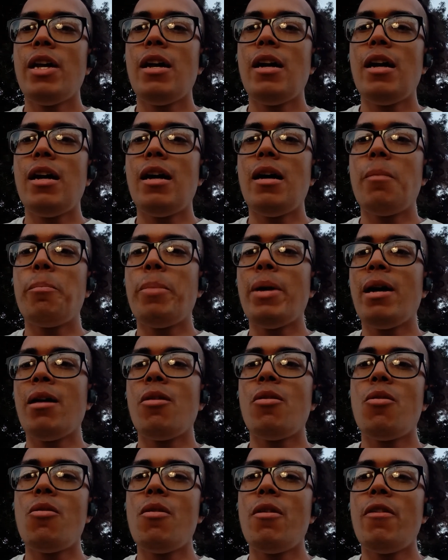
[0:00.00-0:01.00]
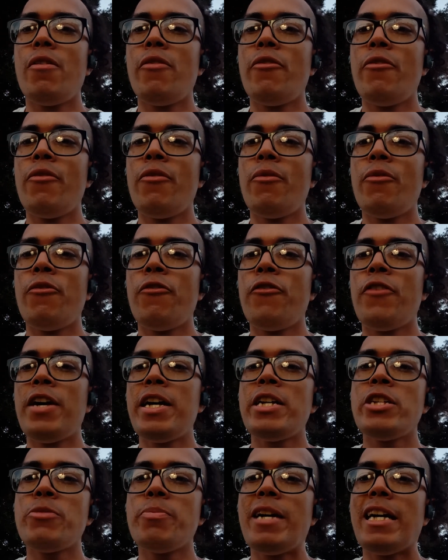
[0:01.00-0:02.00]
about
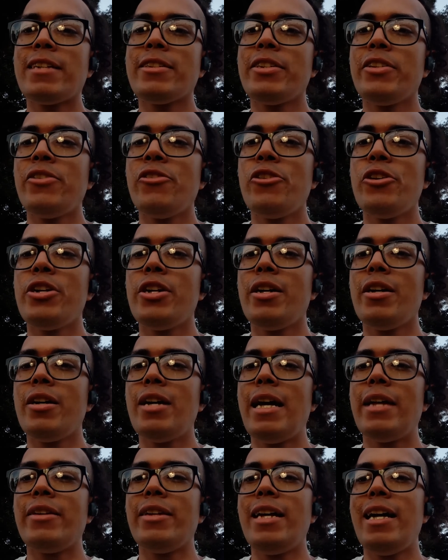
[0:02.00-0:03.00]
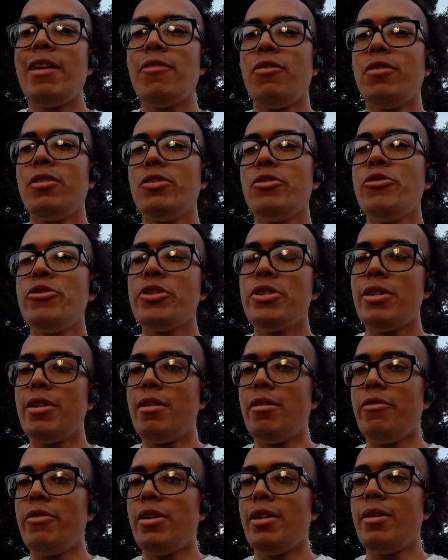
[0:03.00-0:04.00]
phage bacteria and the evolution
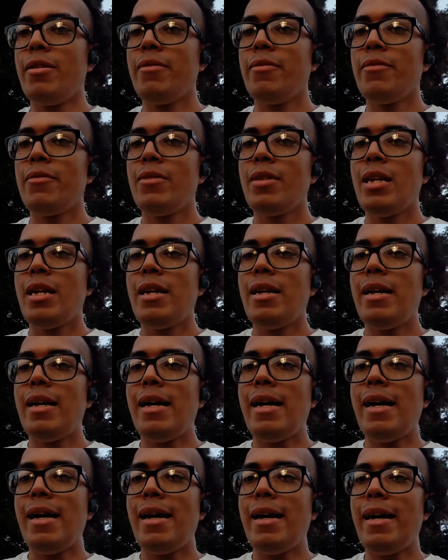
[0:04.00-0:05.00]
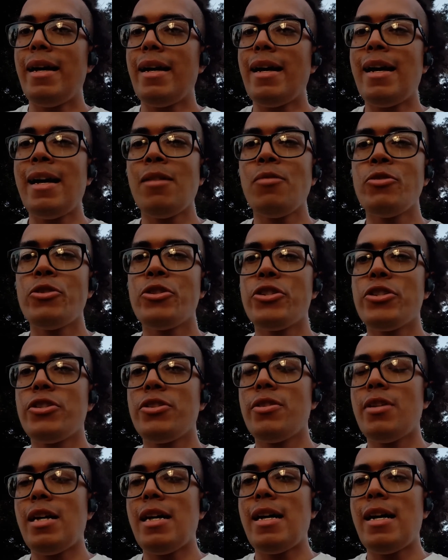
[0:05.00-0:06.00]
of it. And I was
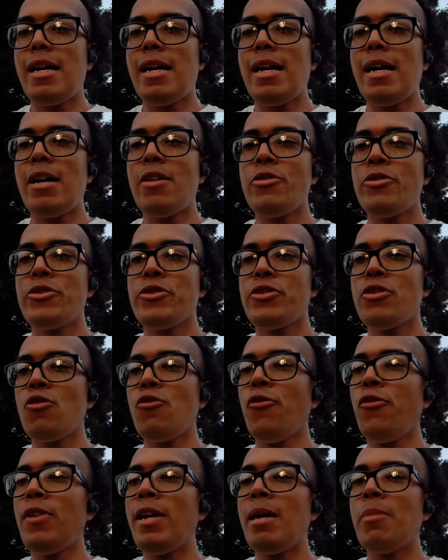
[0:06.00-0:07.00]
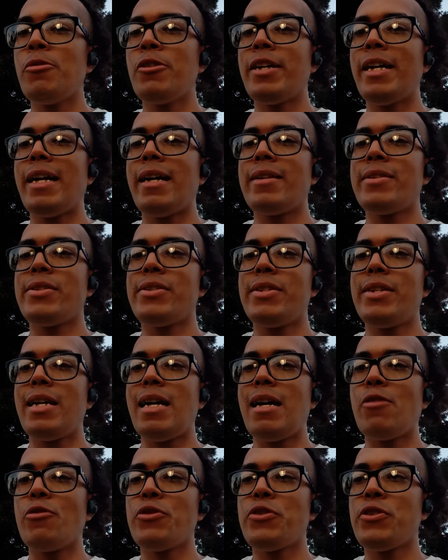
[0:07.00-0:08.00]
so flabbergasted.
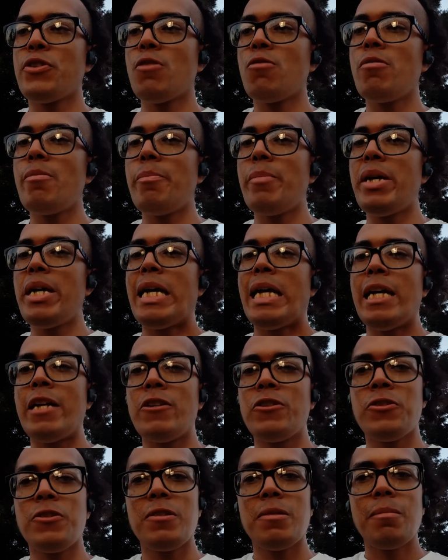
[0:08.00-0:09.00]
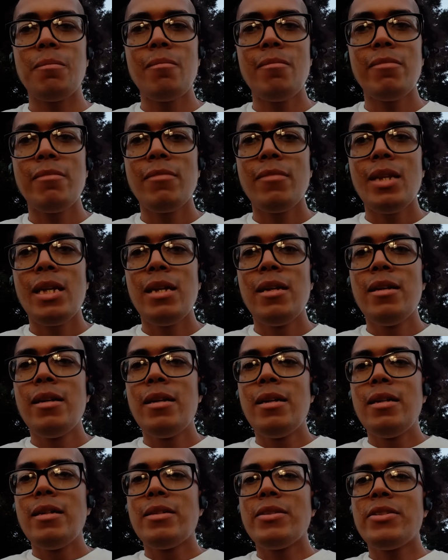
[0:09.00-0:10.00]
I was so amazed
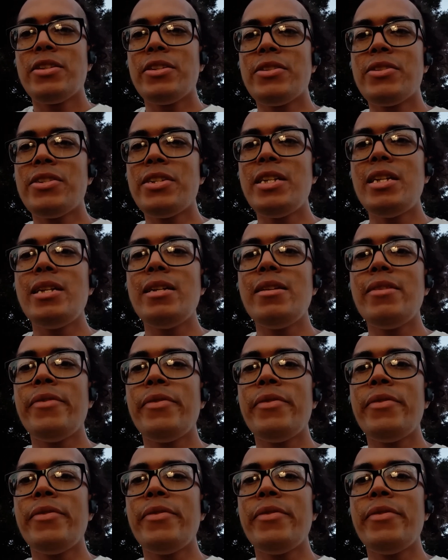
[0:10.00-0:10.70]
to see